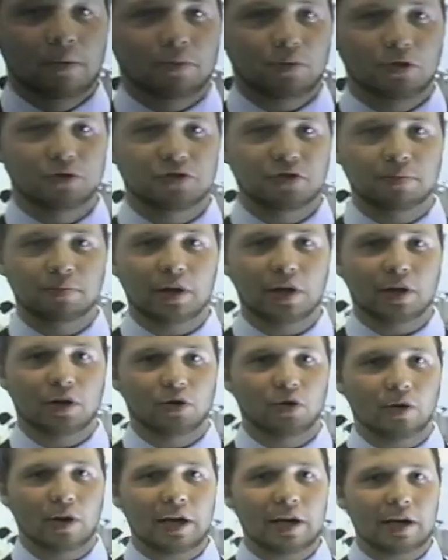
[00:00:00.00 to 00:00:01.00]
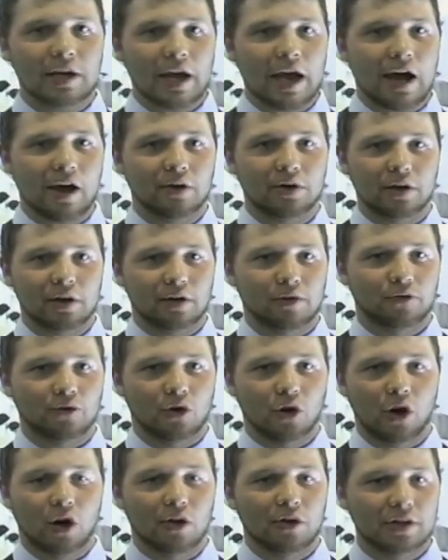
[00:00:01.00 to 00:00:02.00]
proved to be a great outing
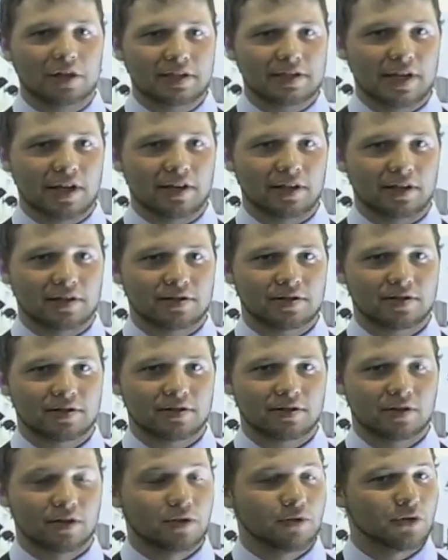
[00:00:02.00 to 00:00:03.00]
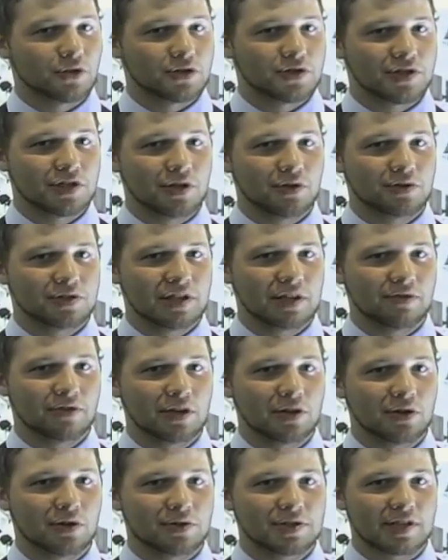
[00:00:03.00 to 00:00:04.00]
for all in attendance. For
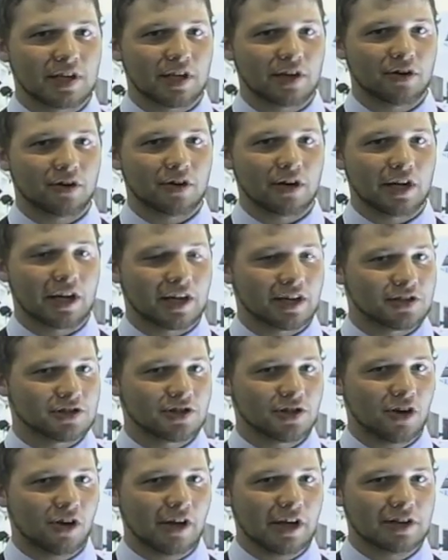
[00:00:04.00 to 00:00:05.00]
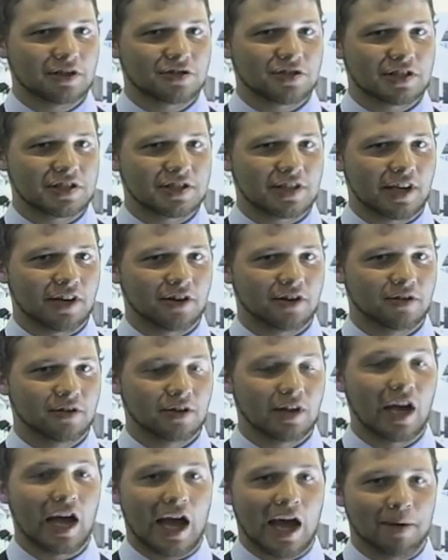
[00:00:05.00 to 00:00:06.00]
CUTV News Center at Consol Energy Center,
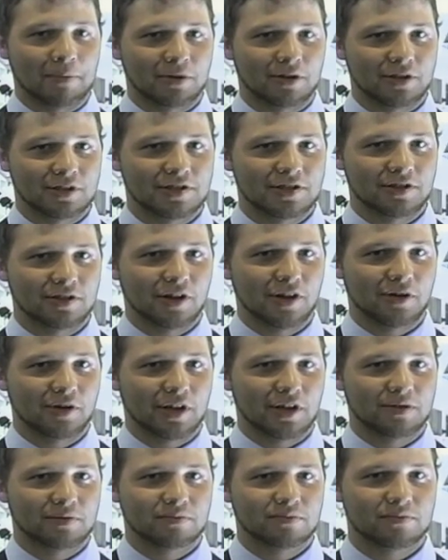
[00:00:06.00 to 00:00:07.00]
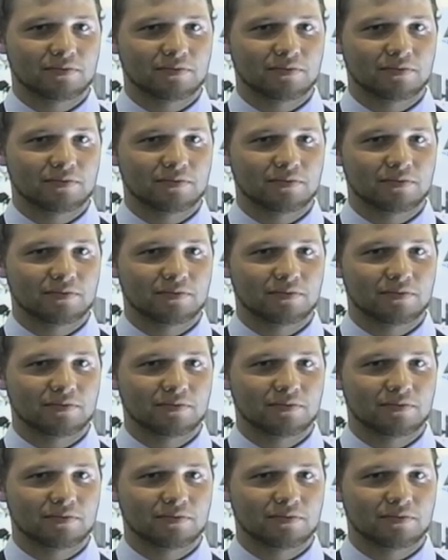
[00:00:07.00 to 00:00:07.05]
I'm Clinton Logan.